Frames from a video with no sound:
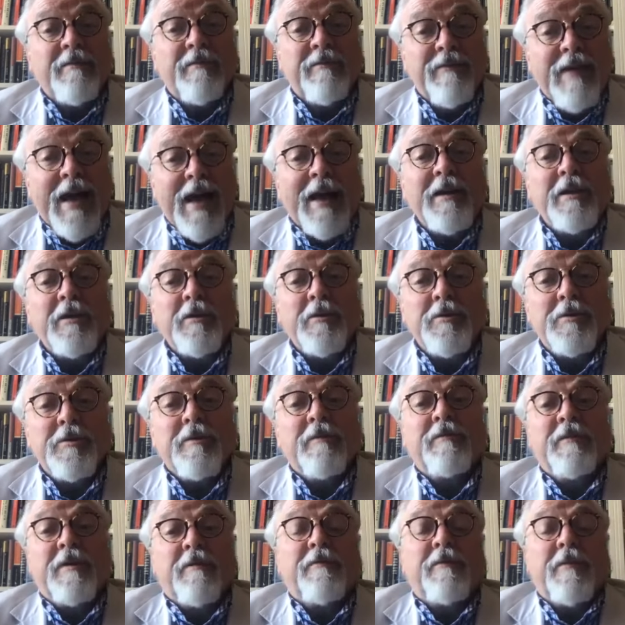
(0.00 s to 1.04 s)
values
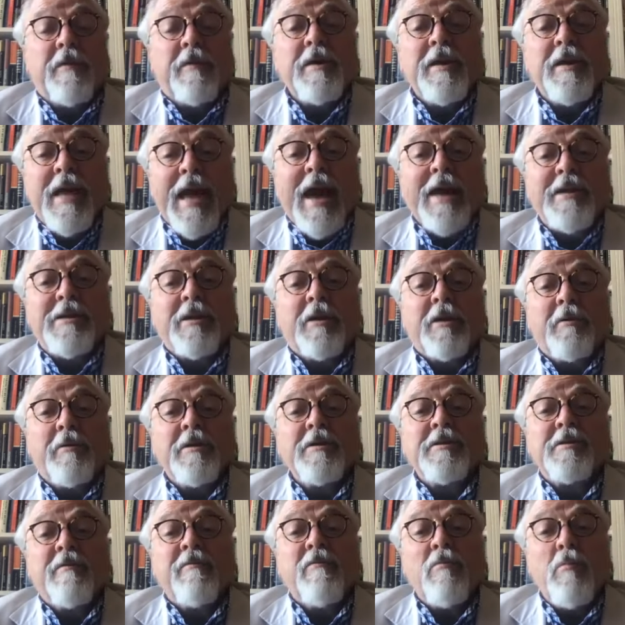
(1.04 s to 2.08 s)
of different
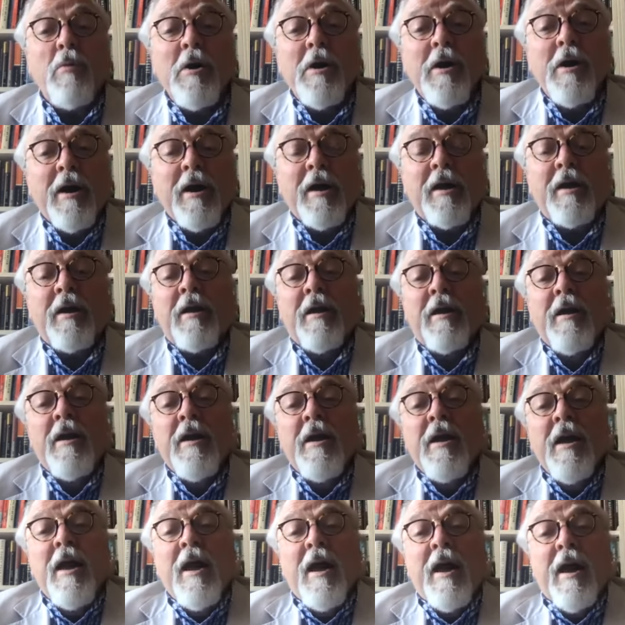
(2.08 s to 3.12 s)
categories of work
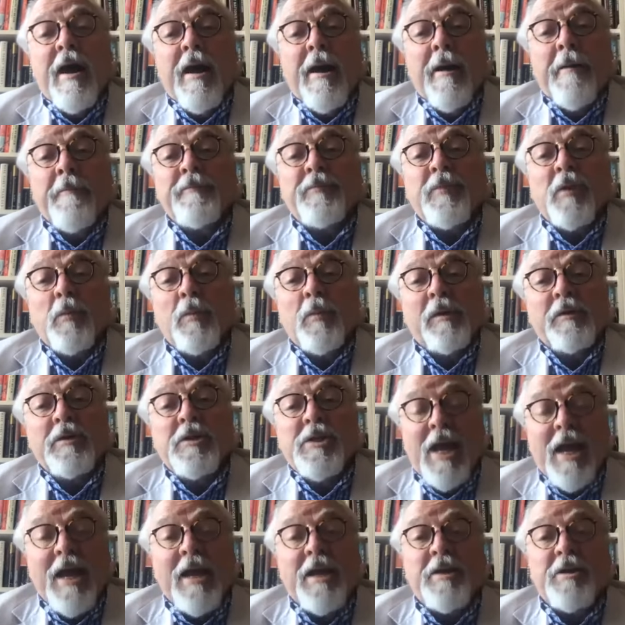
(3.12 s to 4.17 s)
will
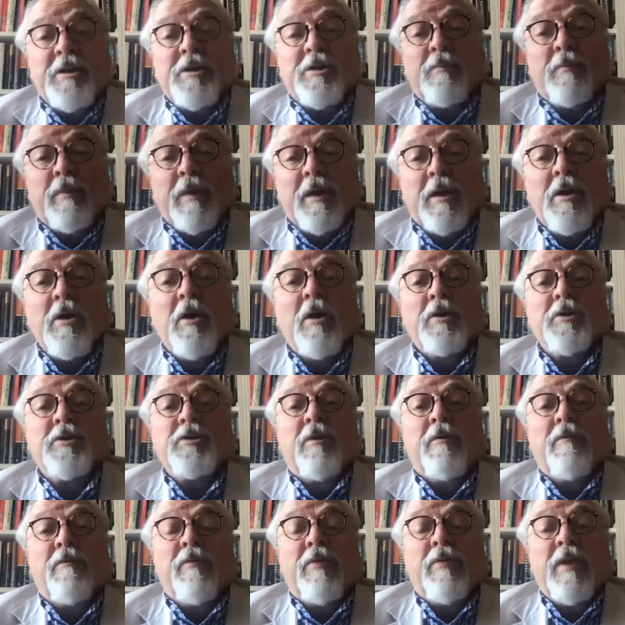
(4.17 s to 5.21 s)
change because
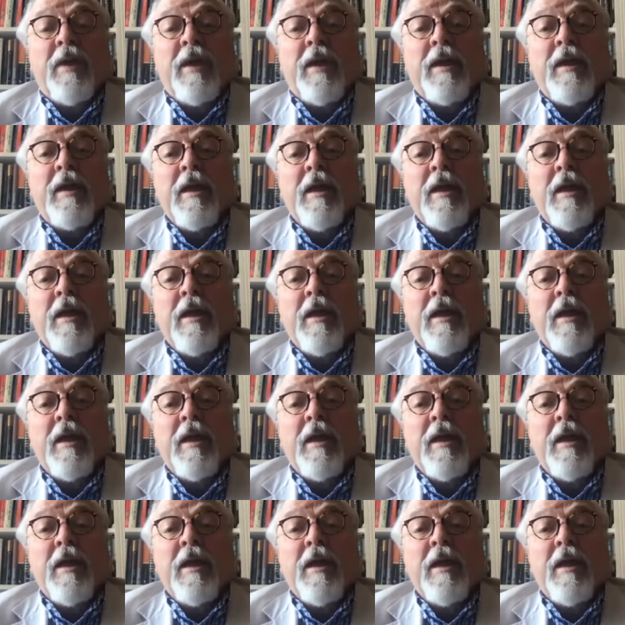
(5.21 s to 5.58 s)
of the